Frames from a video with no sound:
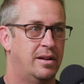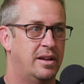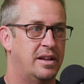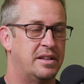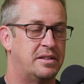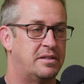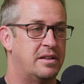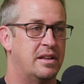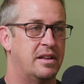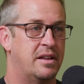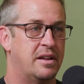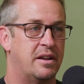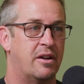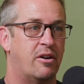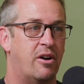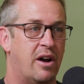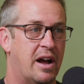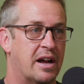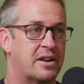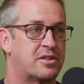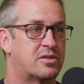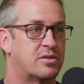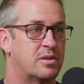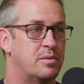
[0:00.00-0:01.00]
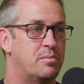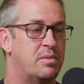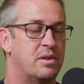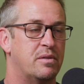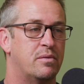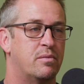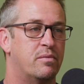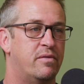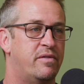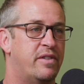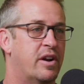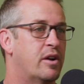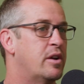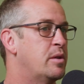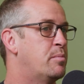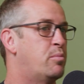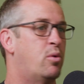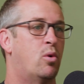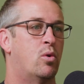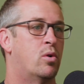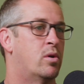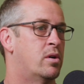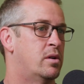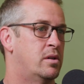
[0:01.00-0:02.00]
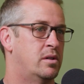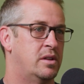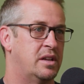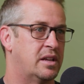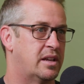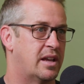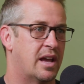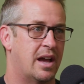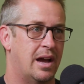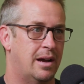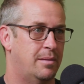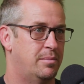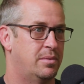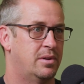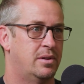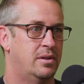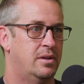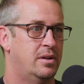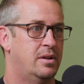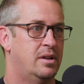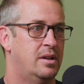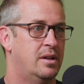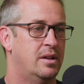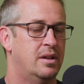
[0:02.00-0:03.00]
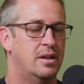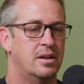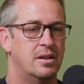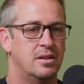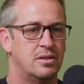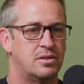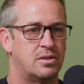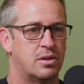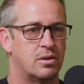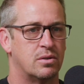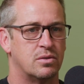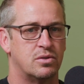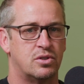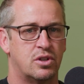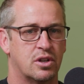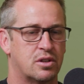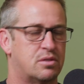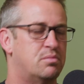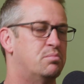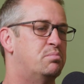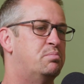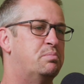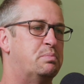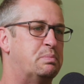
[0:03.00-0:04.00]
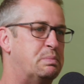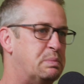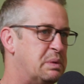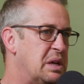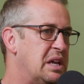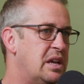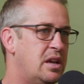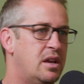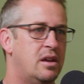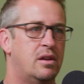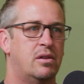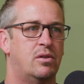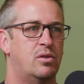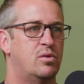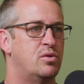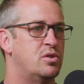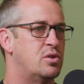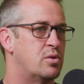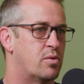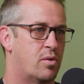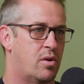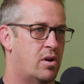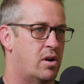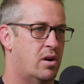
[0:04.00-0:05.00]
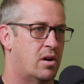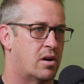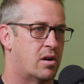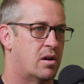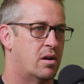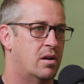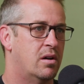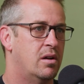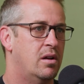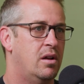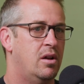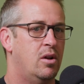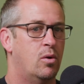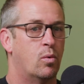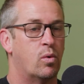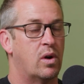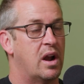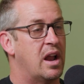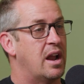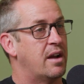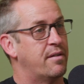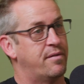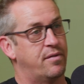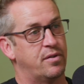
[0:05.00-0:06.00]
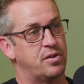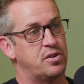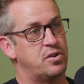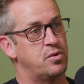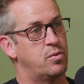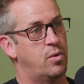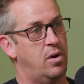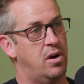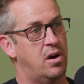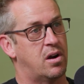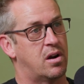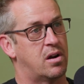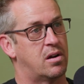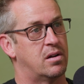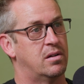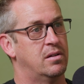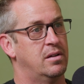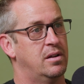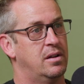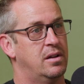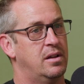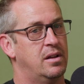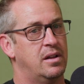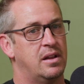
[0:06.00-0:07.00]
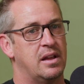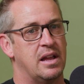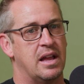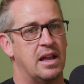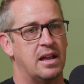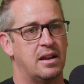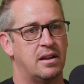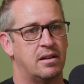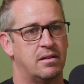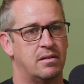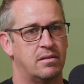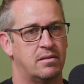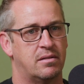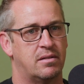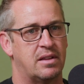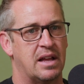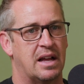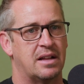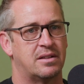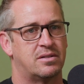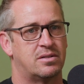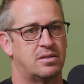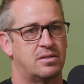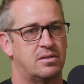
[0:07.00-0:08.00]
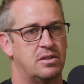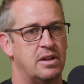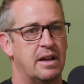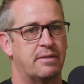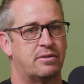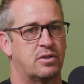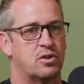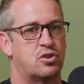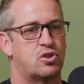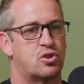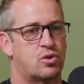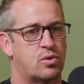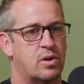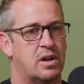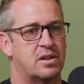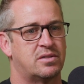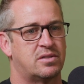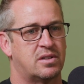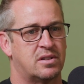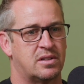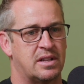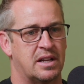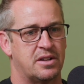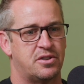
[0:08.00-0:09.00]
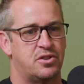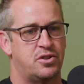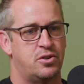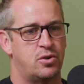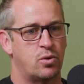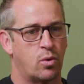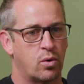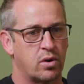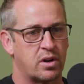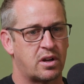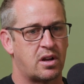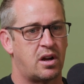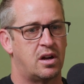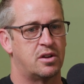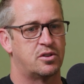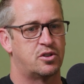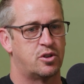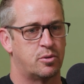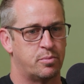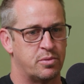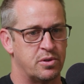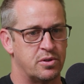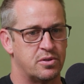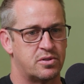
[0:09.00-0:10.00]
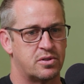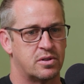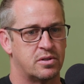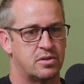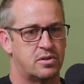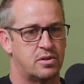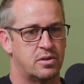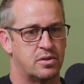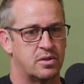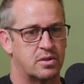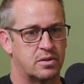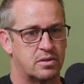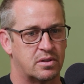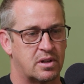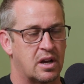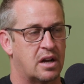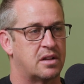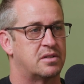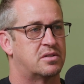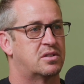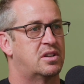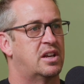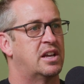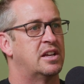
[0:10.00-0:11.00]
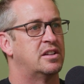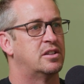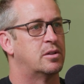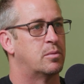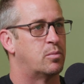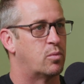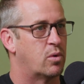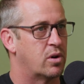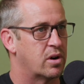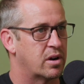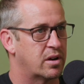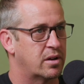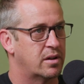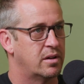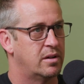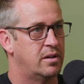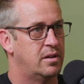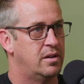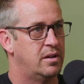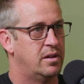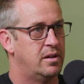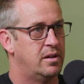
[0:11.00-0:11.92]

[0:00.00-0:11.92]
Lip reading: It'll actually be very poor kneecap. So just be who you are wherever you are. And you have to trust that that's your contribution to God's kingdom work.